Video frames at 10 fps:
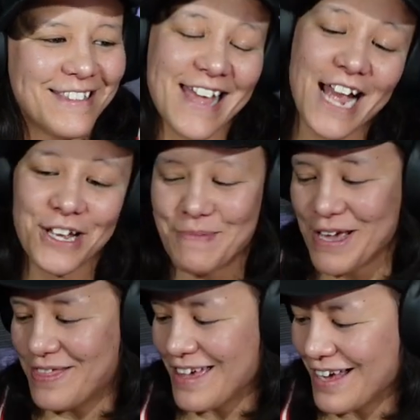that could be
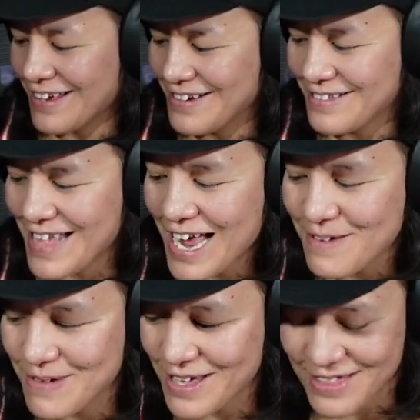a thing. That
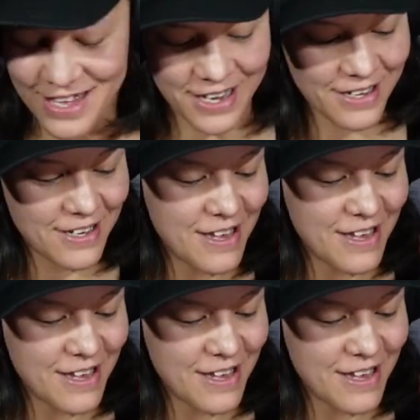could be a thing.